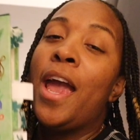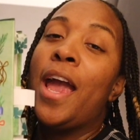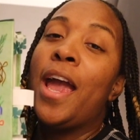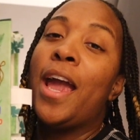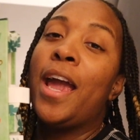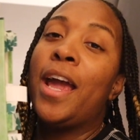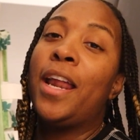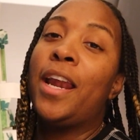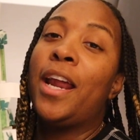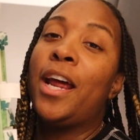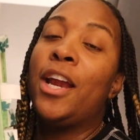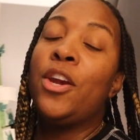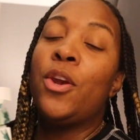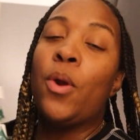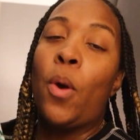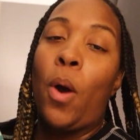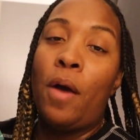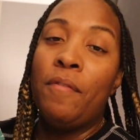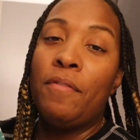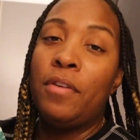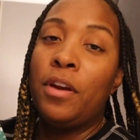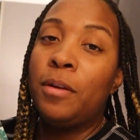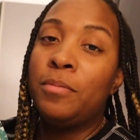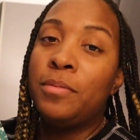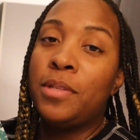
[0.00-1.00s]
And I know
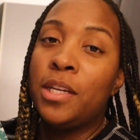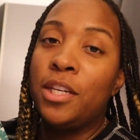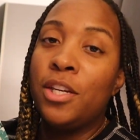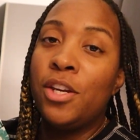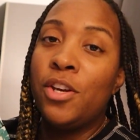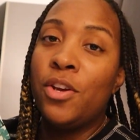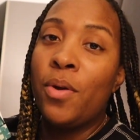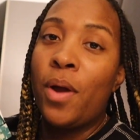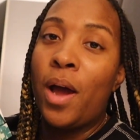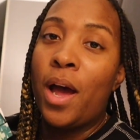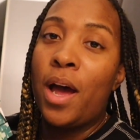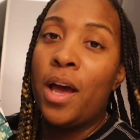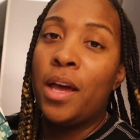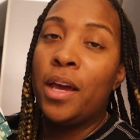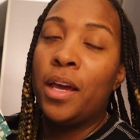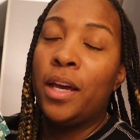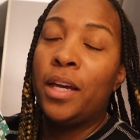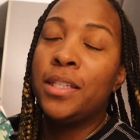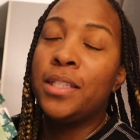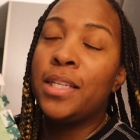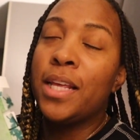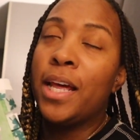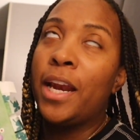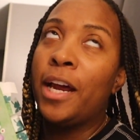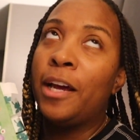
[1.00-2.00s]
I've been updating you
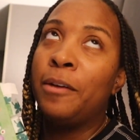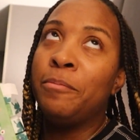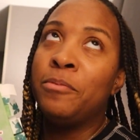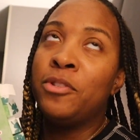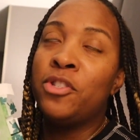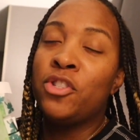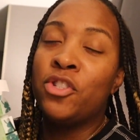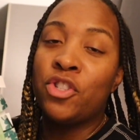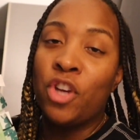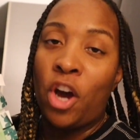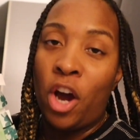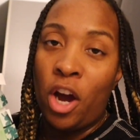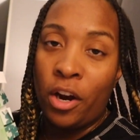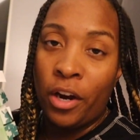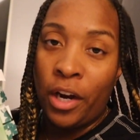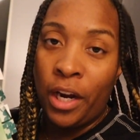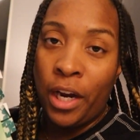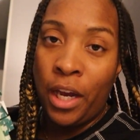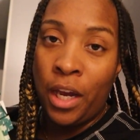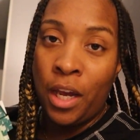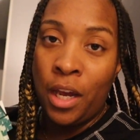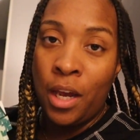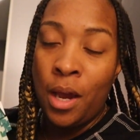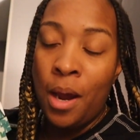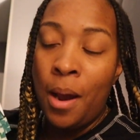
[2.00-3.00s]
guys, and I'm
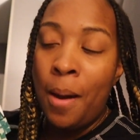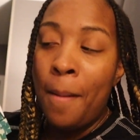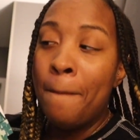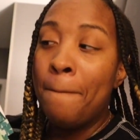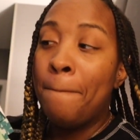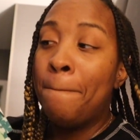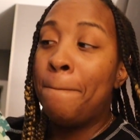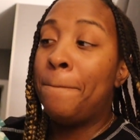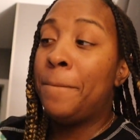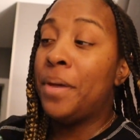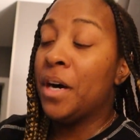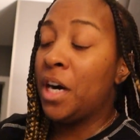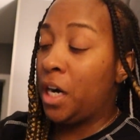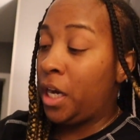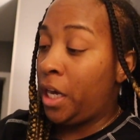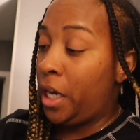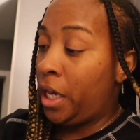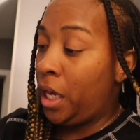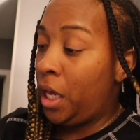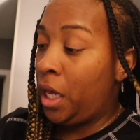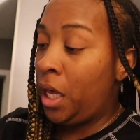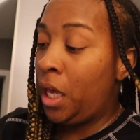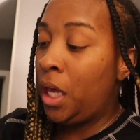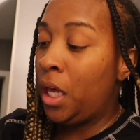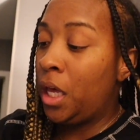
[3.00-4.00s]
sorry,
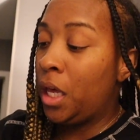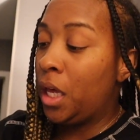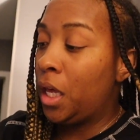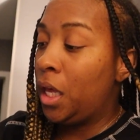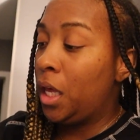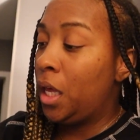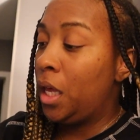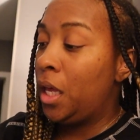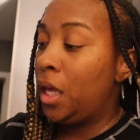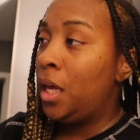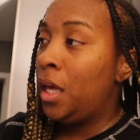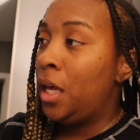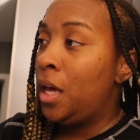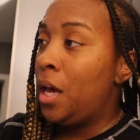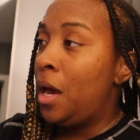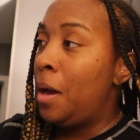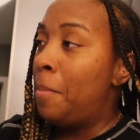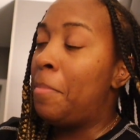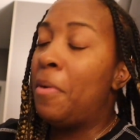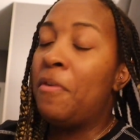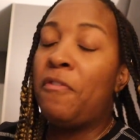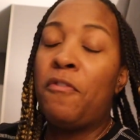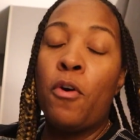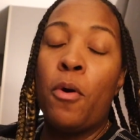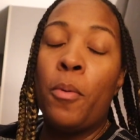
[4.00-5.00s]
but
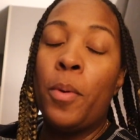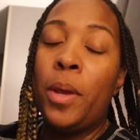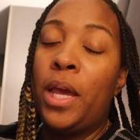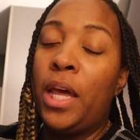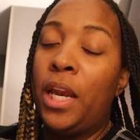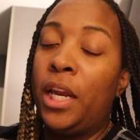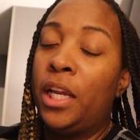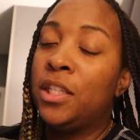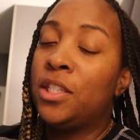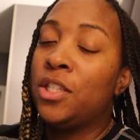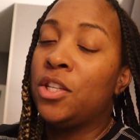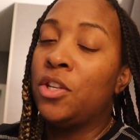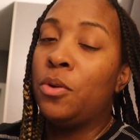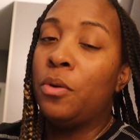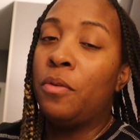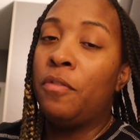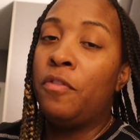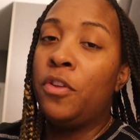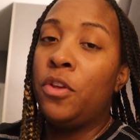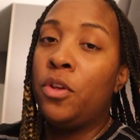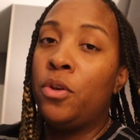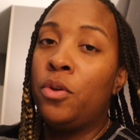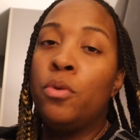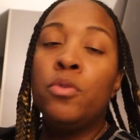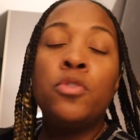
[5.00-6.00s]
before we get into the
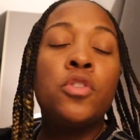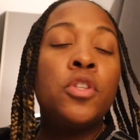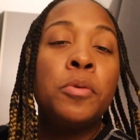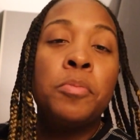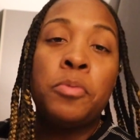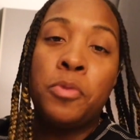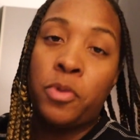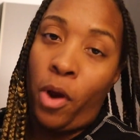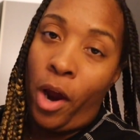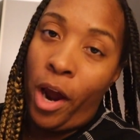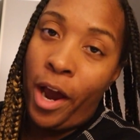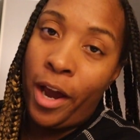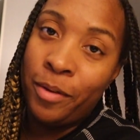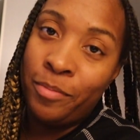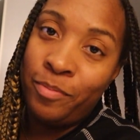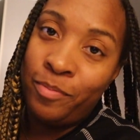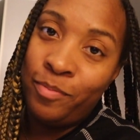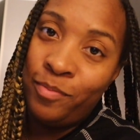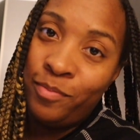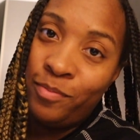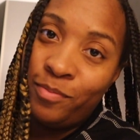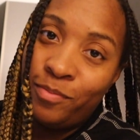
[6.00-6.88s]
review, subscribe.